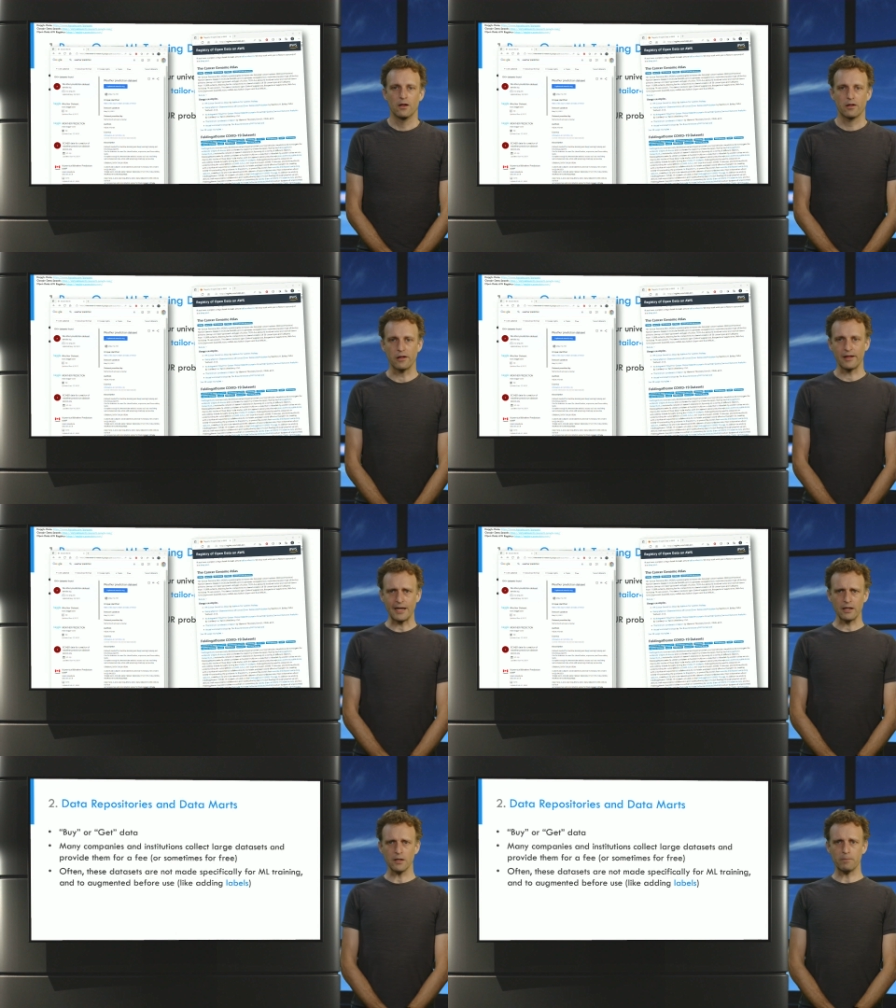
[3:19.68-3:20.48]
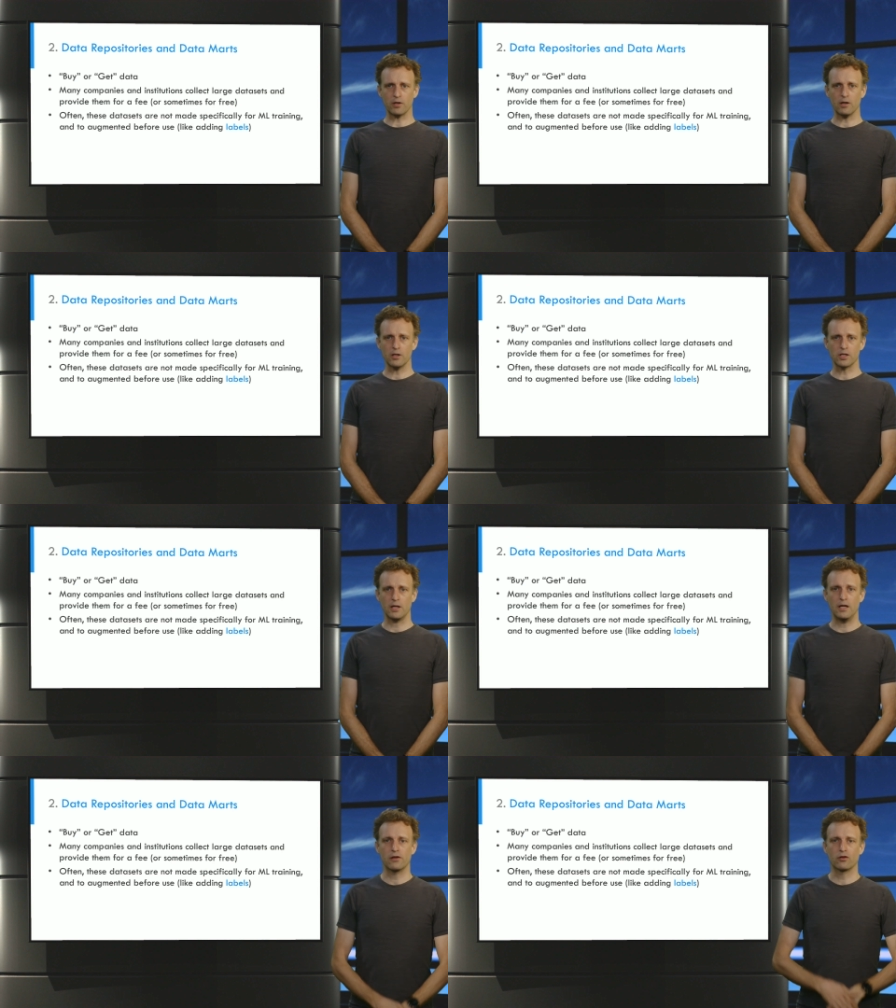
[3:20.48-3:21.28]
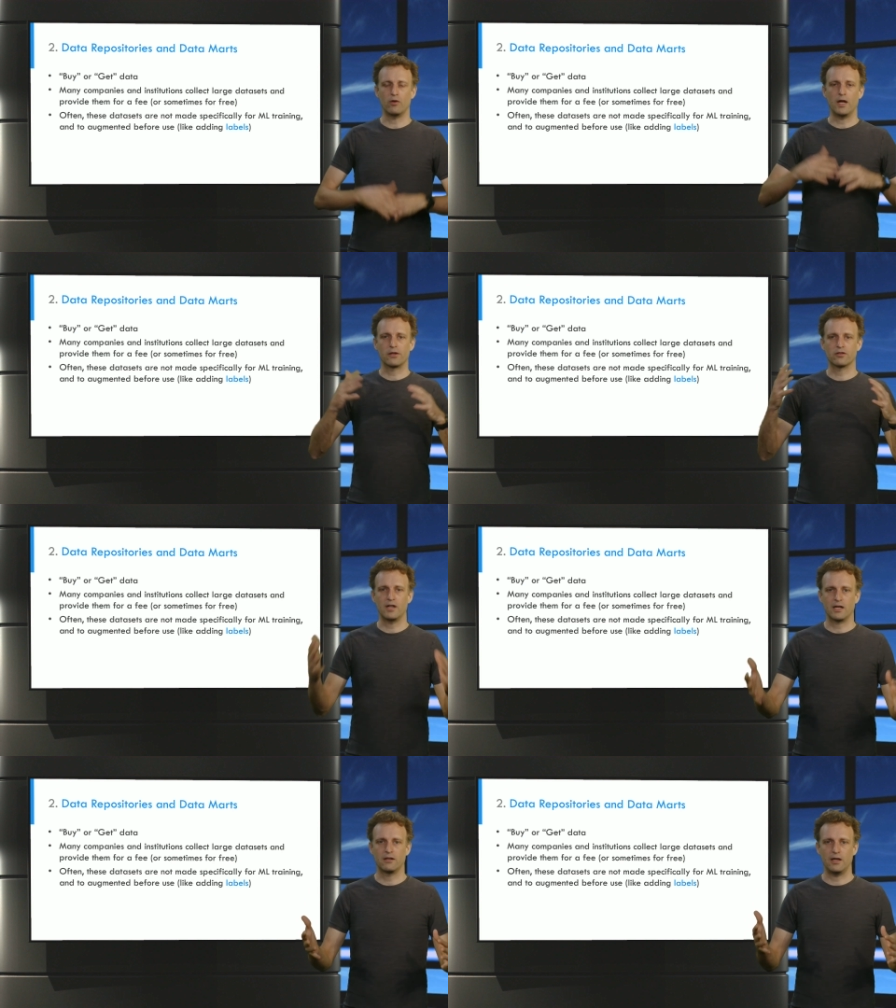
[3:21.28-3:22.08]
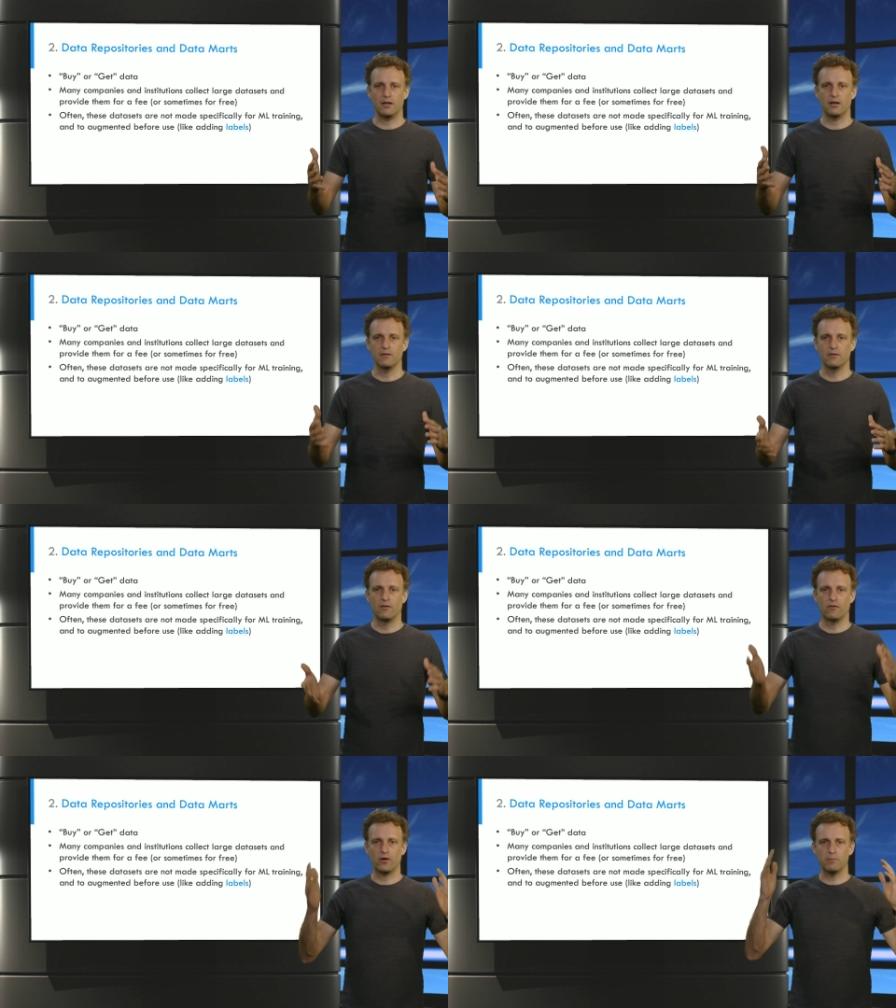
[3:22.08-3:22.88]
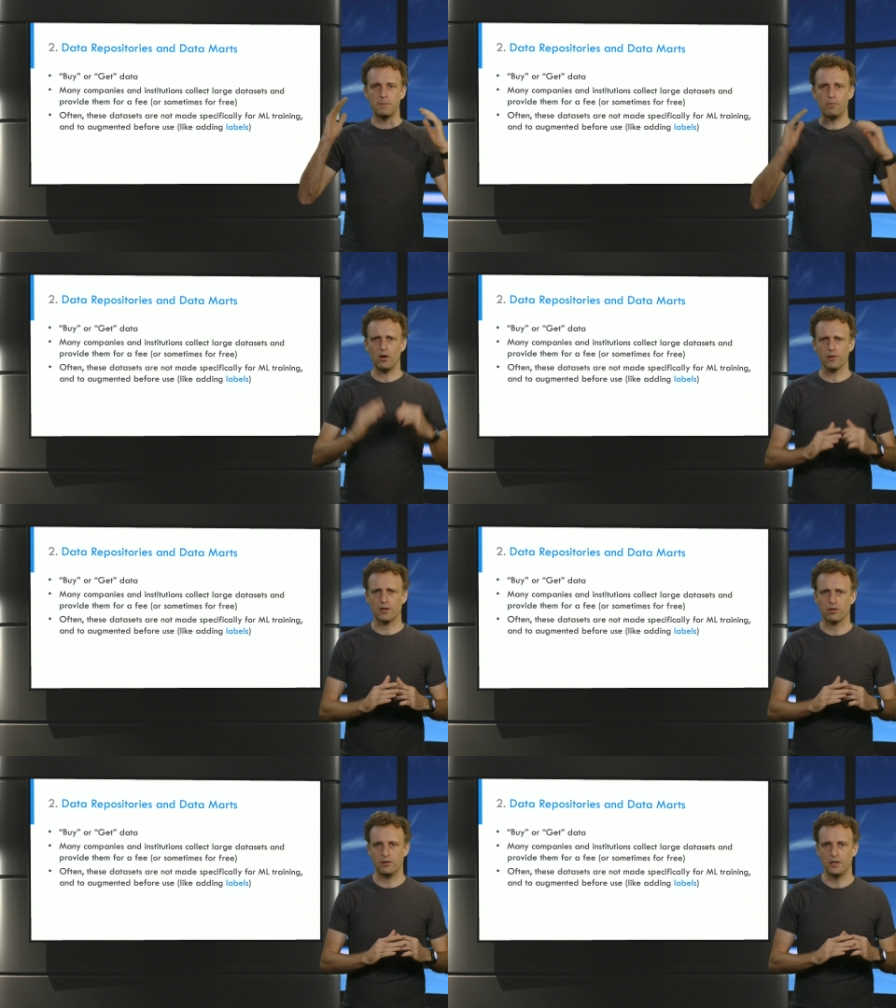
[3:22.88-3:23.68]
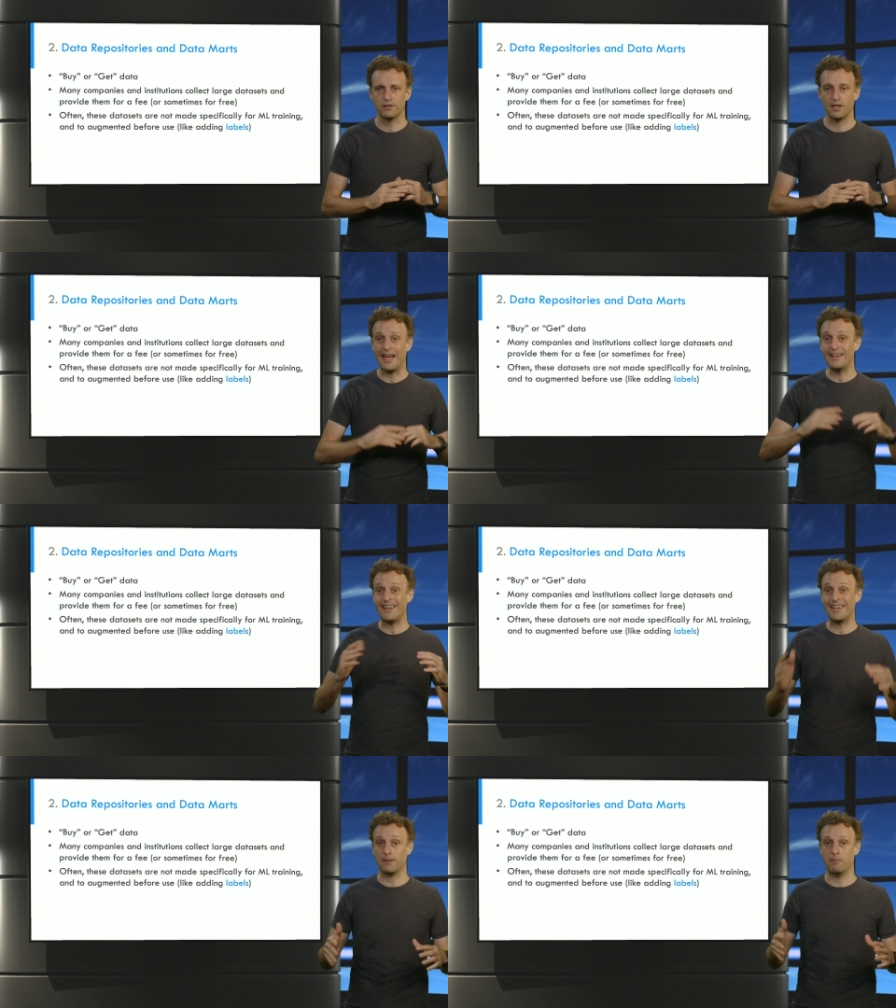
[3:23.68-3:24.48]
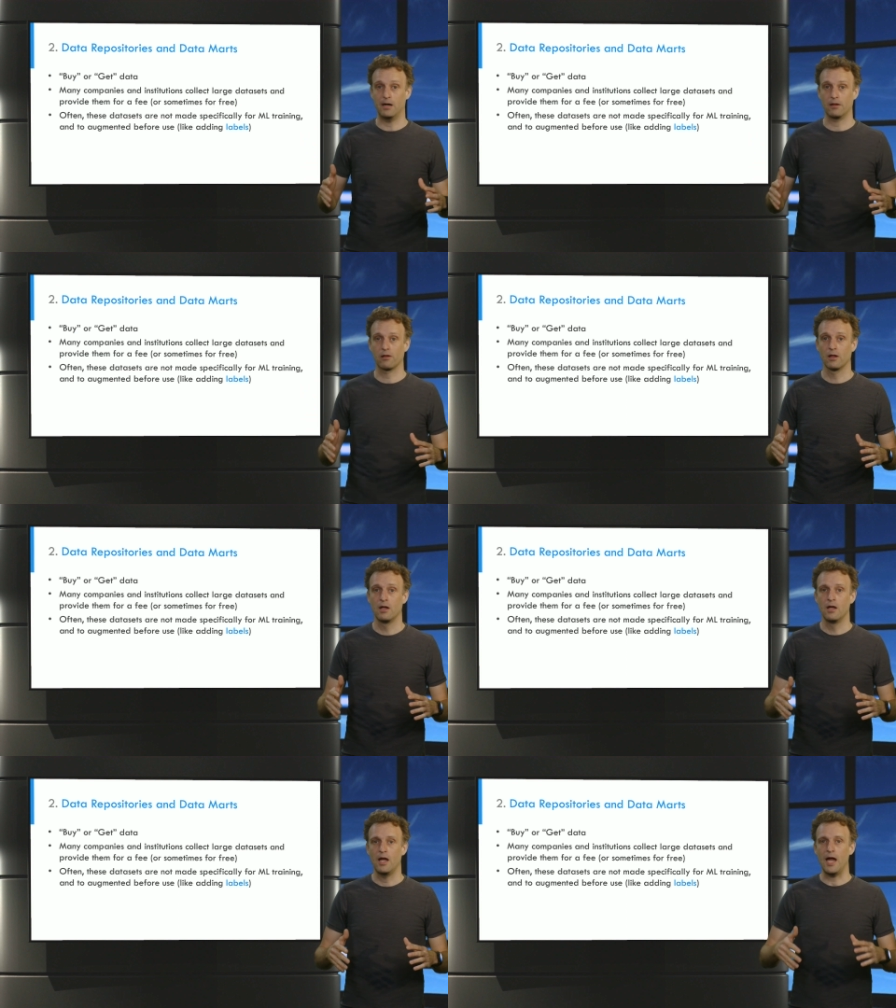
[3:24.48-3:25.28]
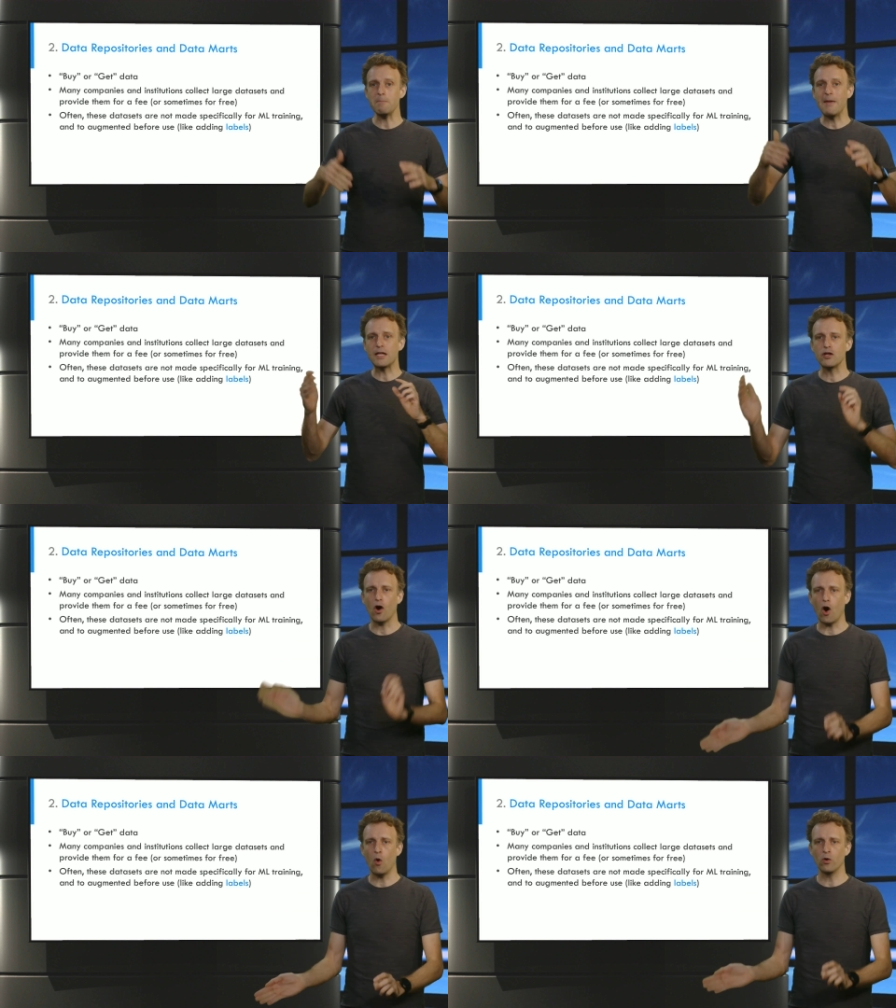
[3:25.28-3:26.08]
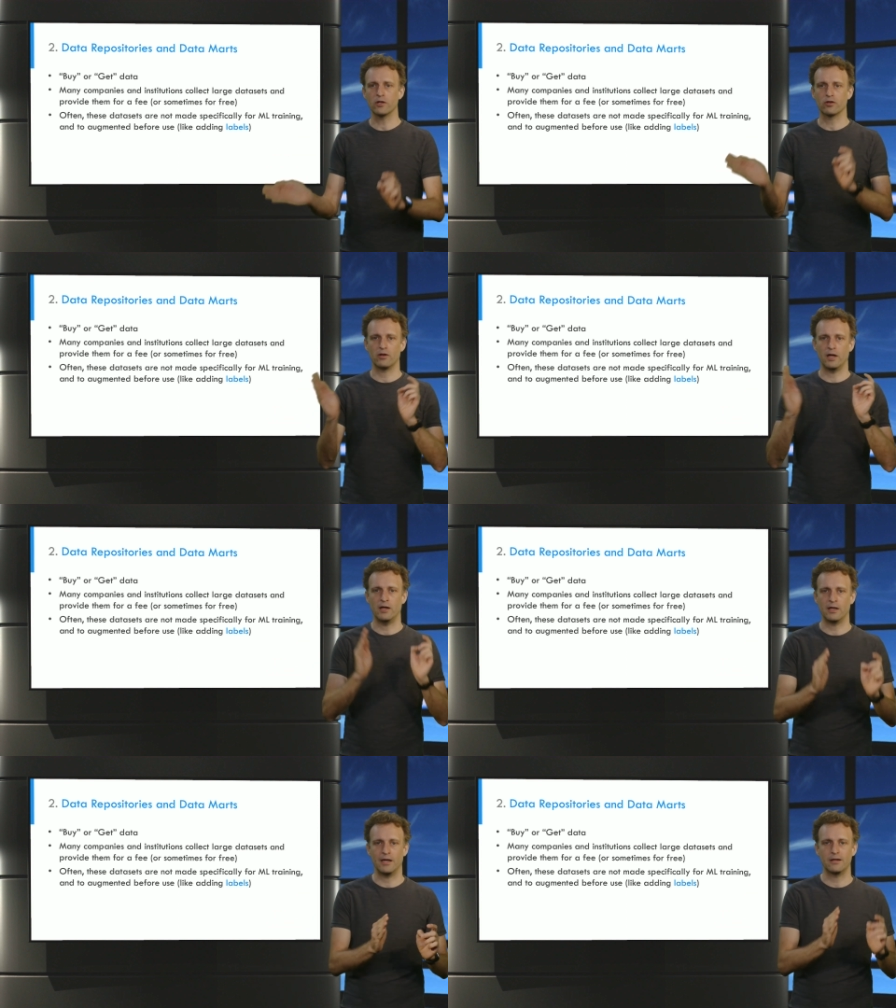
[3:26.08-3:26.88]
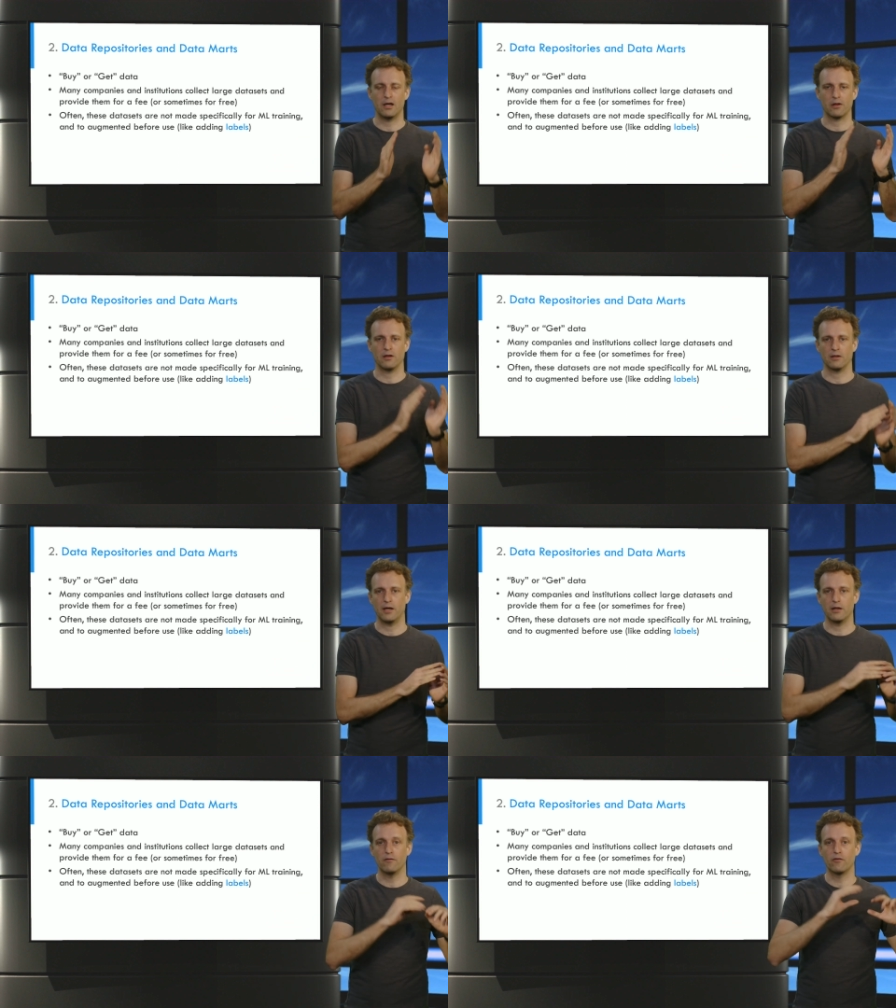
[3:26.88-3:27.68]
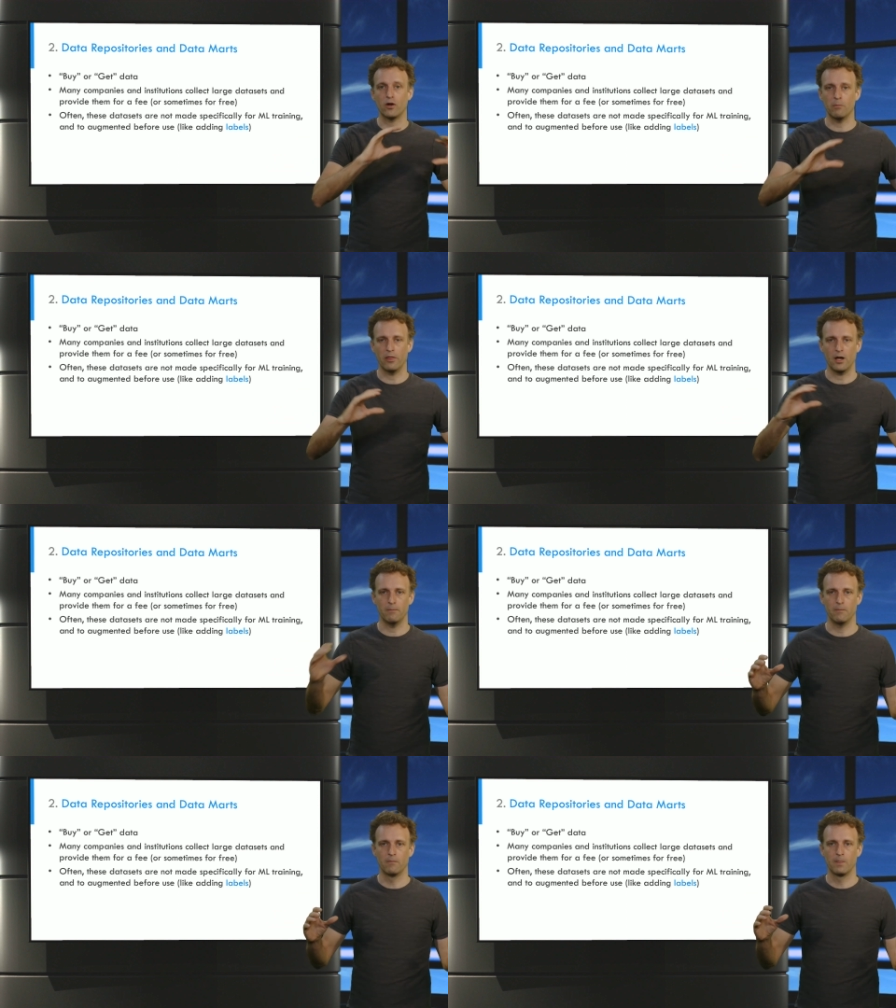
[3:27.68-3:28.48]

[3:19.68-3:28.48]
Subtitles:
The second approach is to extract data from repositories and data marts and make your own training and testing data from them.